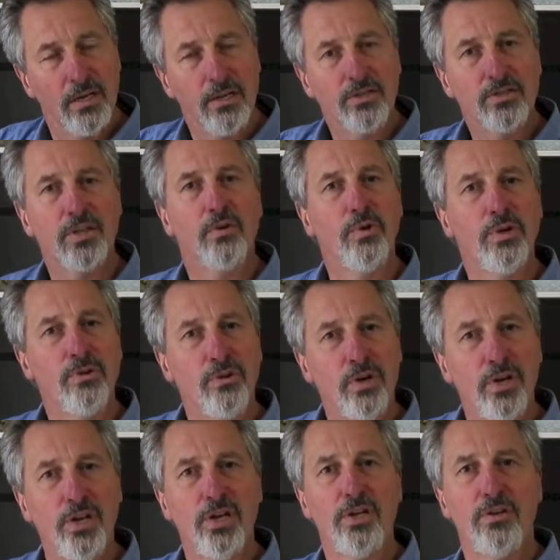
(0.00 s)
So when you're
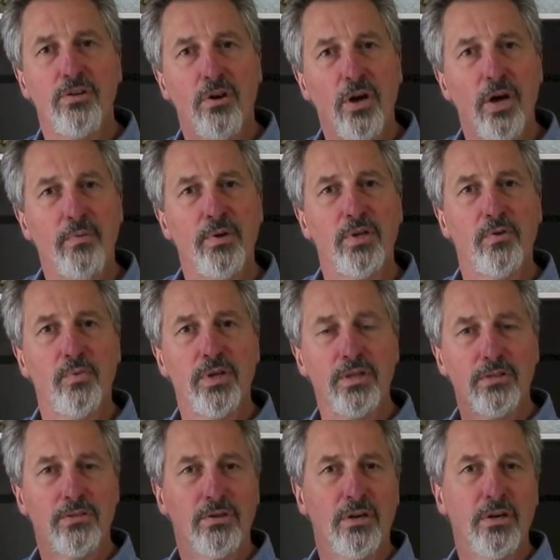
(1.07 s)
heating your home in the winter
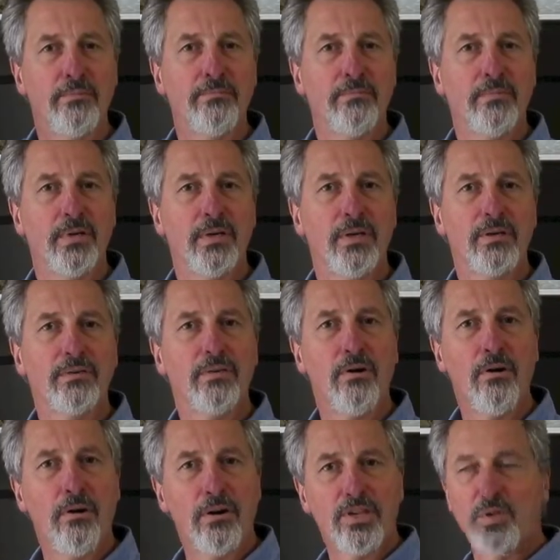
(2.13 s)
time, the
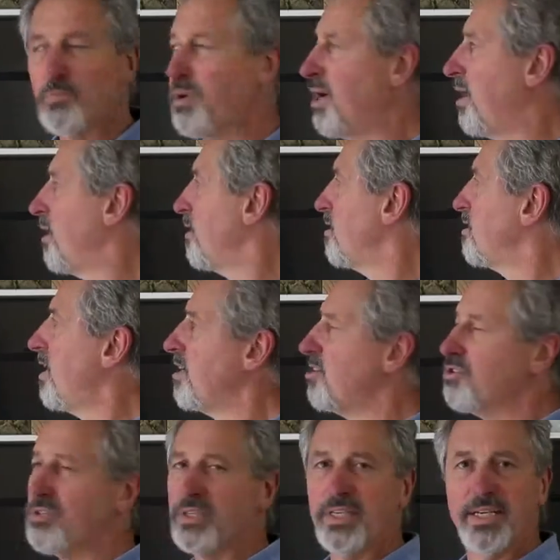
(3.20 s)
hottest part is
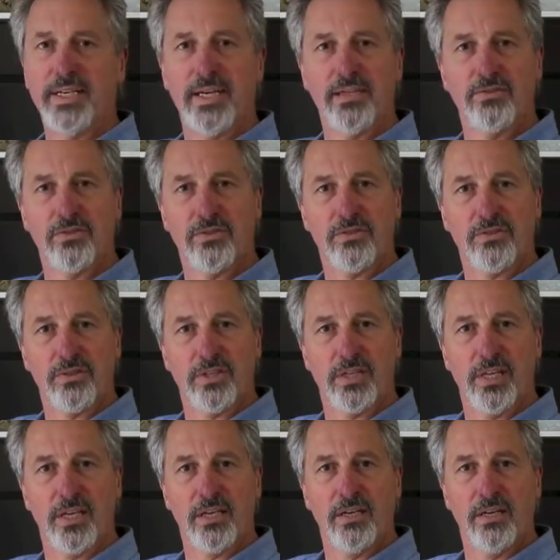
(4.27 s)
actually against the
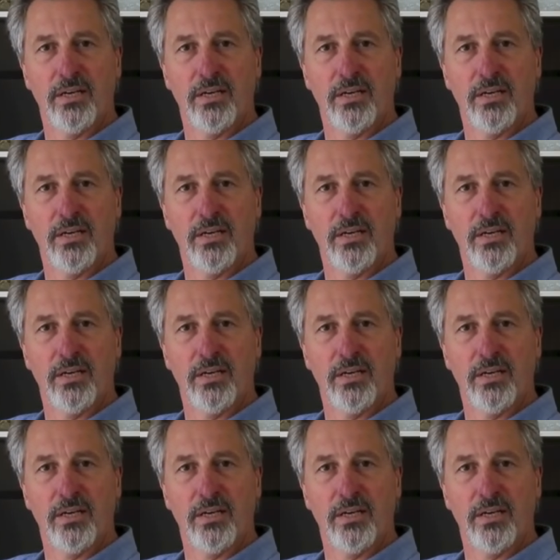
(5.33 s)
ceiling